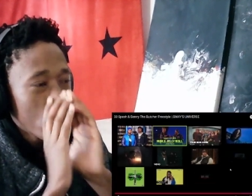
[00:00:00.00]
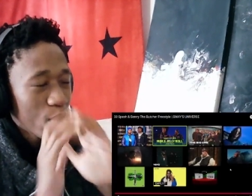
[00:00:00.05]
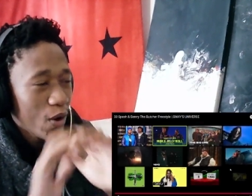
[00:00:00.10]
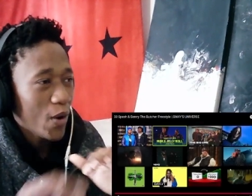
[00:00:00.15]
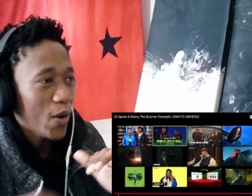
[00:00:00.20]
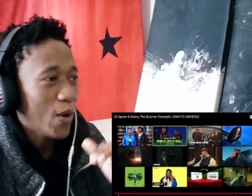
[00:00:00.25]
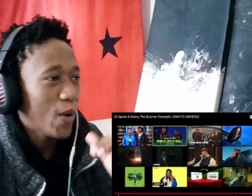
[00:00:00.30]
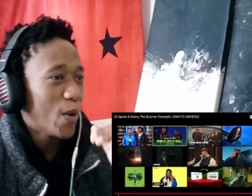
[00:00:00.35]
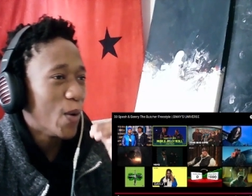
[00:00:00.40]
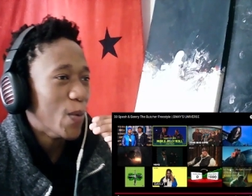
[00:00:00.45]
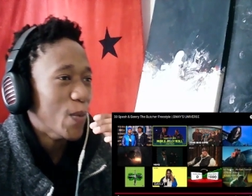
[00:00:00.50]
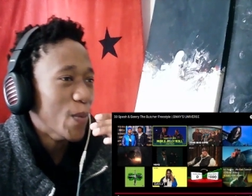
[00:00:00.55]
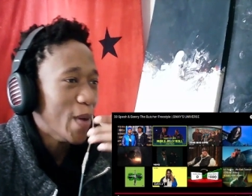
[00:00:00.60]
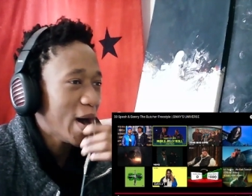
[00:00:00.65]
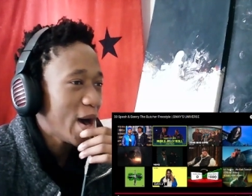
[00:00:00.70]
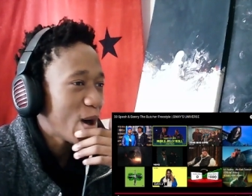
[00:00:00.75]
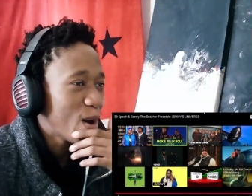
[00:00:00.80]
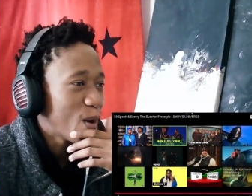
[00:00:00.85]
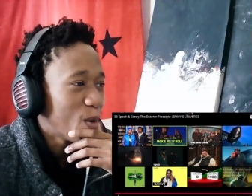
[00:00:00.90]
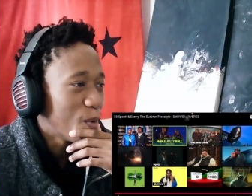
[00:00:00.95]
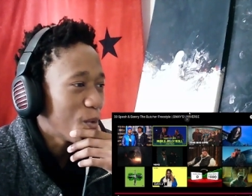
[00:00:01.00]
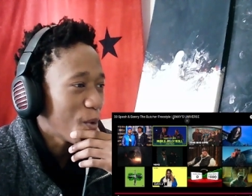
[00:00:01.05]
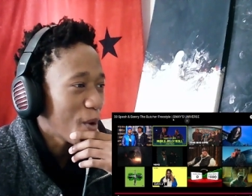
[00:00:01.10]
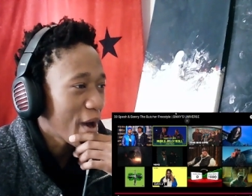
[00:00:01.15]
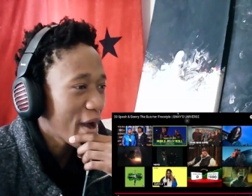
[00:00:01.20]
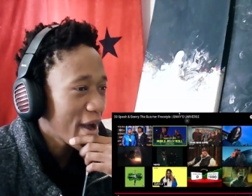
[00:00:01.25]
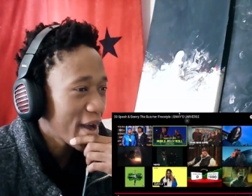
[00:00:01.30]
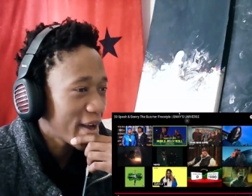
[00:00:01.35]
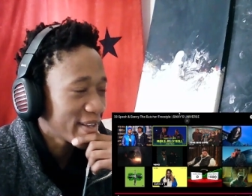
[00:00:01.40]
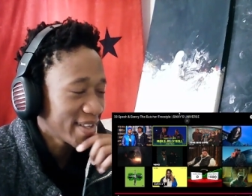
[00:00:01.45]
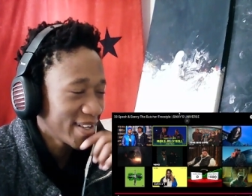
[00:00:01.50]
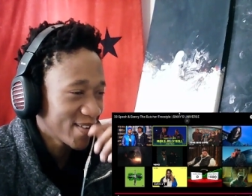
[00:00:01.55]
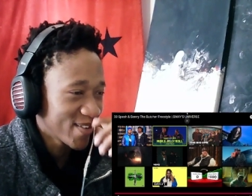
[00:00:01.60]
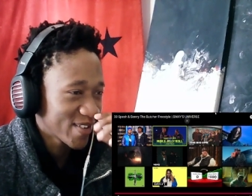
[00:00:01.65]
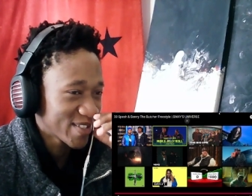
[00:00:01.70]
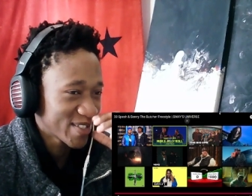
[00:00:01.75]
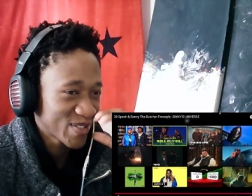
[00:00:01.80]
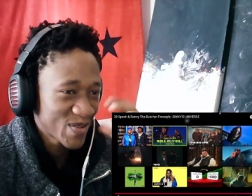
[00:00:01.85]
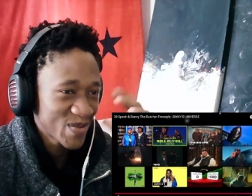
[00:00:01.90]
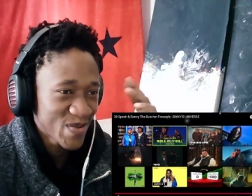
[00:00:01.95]
oh my word, that
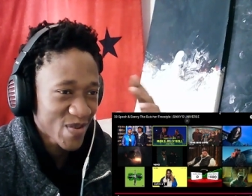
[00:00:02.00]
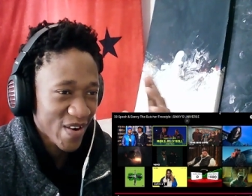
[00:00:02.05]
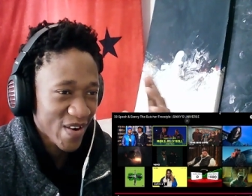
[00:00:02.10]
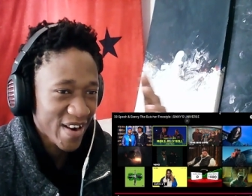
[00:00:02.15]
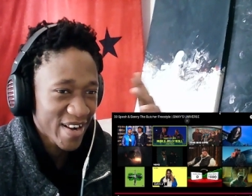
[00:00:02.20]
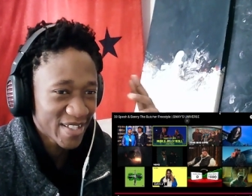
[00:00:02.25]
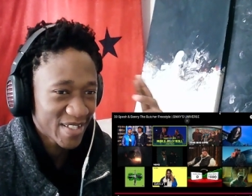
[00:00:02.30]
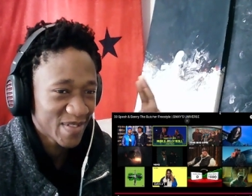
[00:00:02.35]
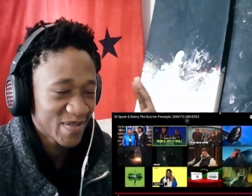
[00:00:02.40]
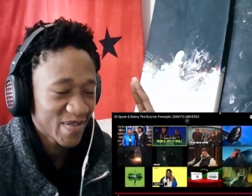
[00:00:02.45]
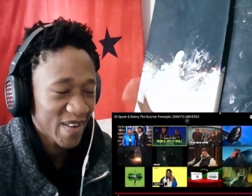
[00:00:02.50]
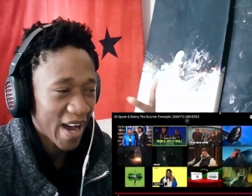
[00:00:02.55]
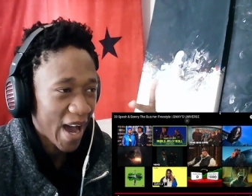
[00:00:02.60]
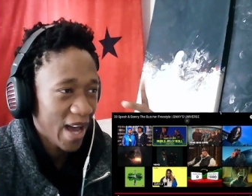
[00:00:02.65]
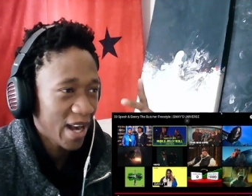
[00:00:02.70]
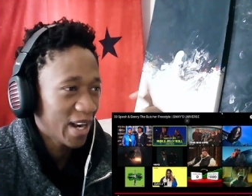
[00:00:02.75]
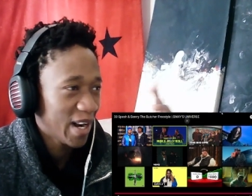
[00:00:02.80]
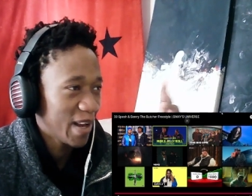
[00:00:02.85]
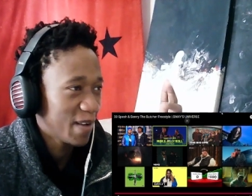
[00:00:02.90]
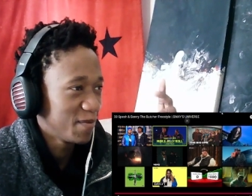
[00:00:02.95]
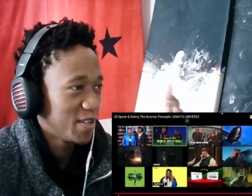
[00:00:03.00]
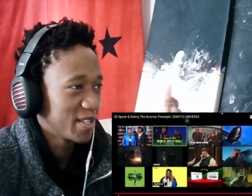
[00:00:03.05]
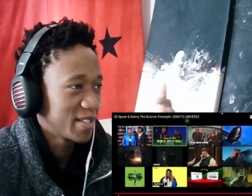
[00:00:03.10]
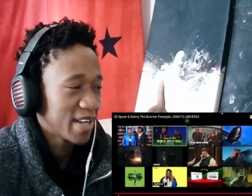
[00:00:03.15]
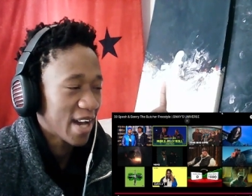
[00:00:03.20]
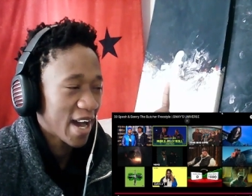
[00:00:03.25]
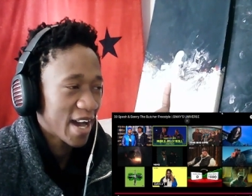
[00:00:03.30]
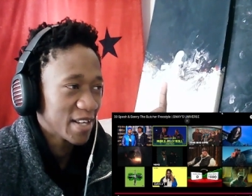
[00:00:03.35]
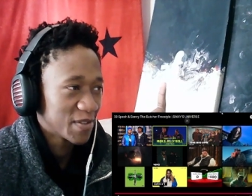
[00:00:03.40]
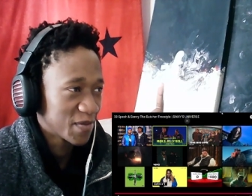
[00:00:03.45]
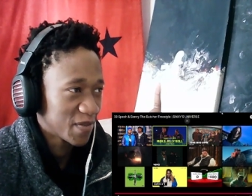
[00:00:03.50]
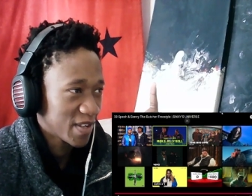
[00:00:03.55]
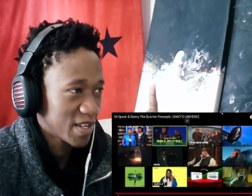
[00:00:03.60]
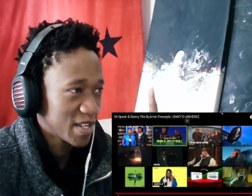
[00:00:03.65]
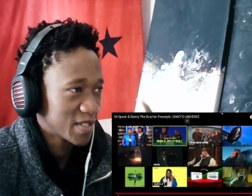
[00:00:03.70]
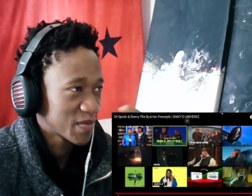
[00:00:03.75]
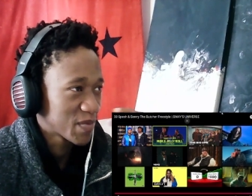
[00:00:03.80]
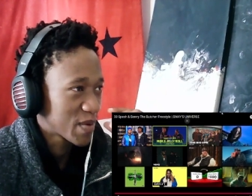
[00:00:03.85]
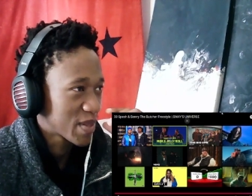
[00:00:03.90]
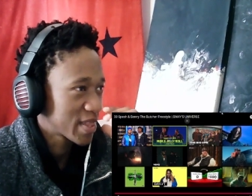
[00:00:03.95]
was crazy. I love that guy's
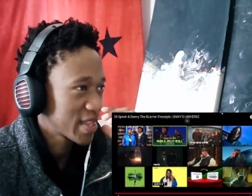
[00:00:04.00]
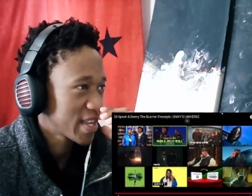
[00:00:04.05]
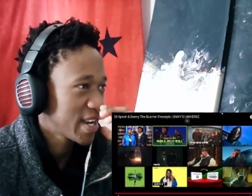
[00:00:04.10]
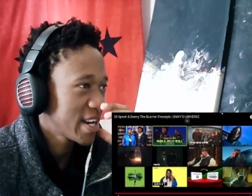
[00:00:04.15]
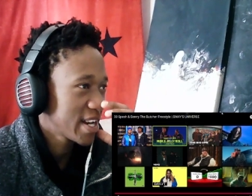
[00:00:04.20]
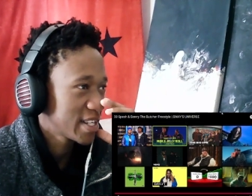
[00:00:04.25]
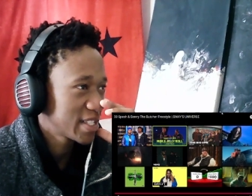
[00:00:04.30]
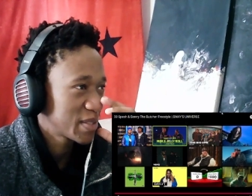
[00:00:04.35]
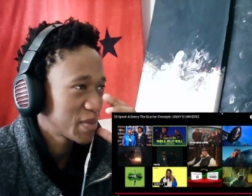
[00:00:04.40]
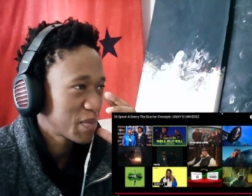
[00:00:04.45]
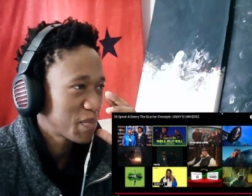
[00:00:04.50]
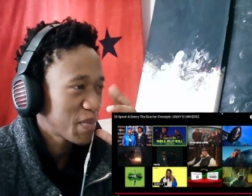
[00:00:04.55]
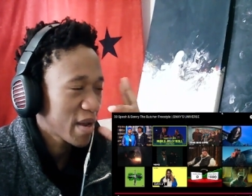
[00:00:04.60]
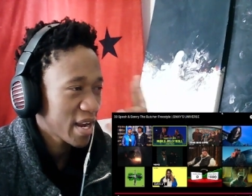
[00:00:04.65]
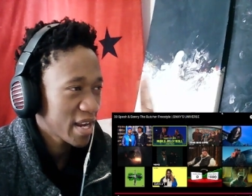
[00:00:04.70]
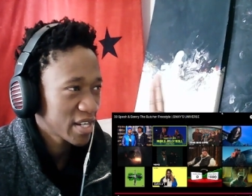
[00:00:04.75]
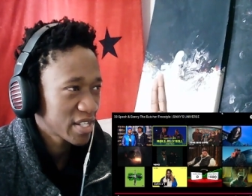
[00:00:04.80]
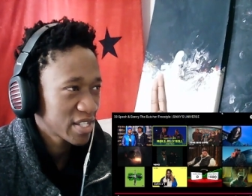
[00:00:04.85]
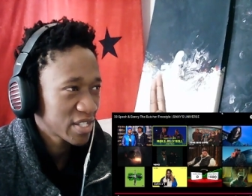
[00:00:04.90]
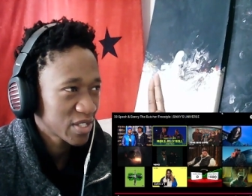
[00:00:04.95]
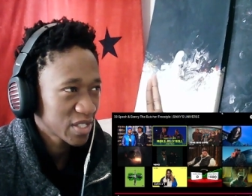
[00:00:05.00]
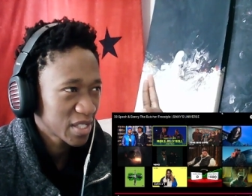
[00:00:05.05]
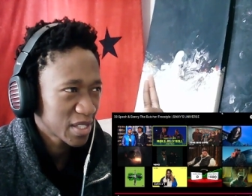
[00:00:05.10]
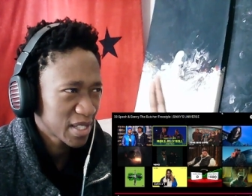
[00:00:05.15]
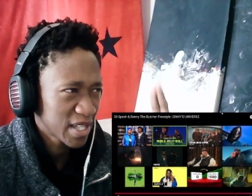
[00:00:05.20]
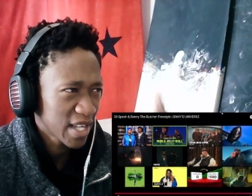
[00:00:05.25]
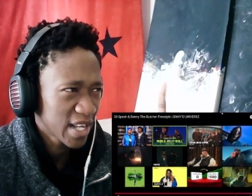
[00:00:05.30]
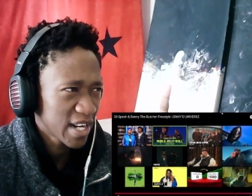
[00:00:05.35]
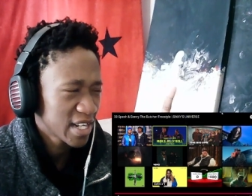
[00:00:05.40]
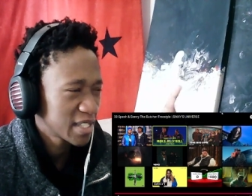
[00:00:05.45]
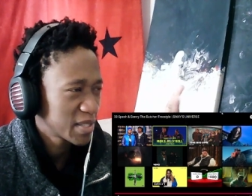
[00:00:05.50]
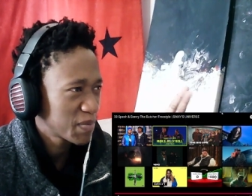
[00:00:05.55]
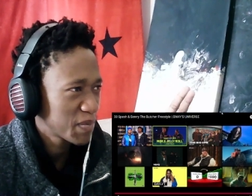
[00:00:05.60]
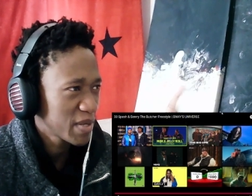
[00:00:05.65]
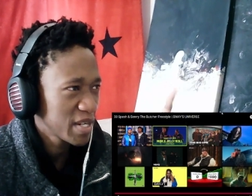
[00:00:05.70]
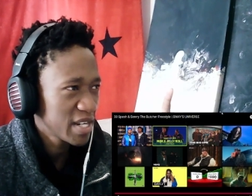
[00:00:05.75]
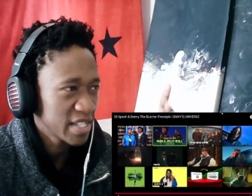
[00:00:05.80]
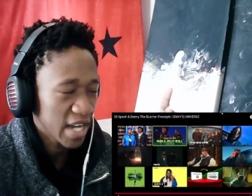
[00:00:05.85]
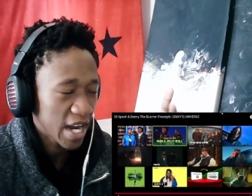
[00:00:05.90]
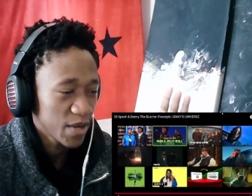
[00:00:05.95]
verse, man. They did speech, they
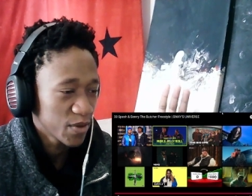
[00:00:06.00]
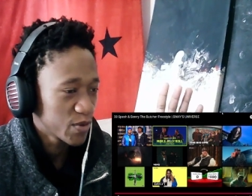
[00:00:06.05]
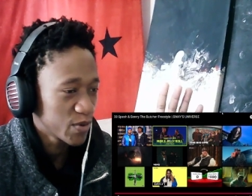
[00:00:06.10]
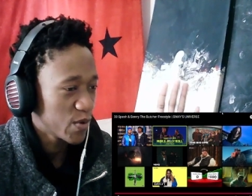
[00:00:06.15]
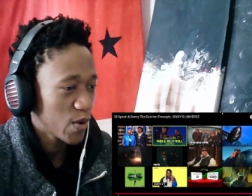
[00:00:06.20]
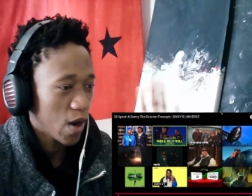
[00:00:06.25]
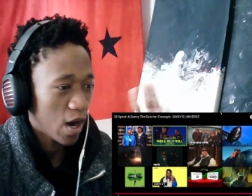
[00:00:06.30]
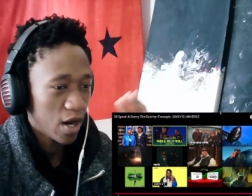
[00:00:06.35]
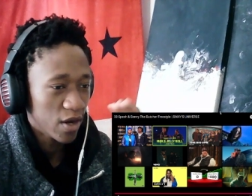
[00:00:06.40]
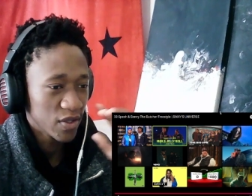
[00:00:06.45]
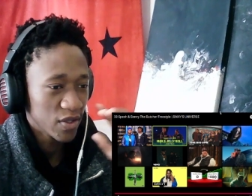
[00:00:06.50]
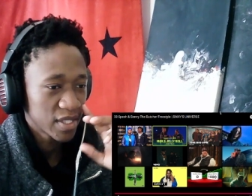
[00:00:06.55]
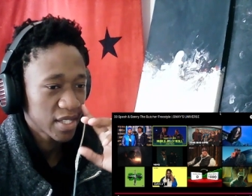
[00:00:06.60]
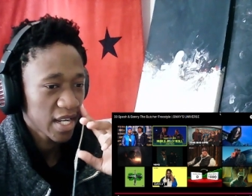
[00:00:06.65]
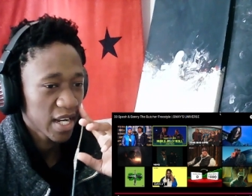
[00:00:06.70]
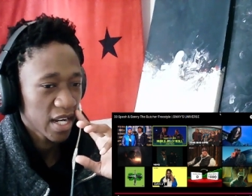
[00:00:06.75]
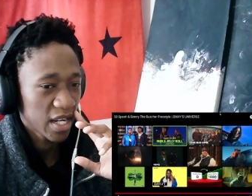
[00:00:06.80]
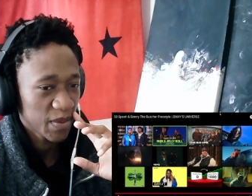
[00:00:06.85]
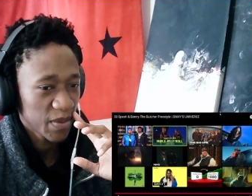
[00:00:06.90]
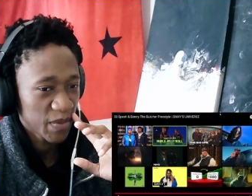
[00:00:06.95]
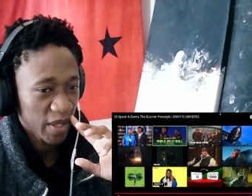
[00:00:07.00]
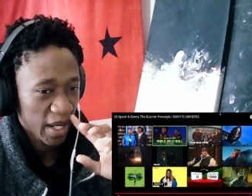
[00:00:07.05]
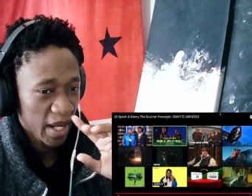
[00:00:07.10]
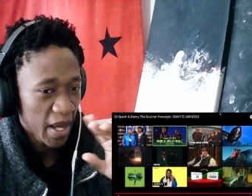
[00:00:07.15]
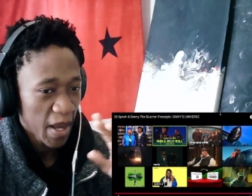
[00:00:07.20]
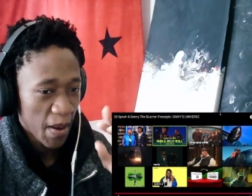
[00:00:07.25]
speech. I don't know how you say it, man.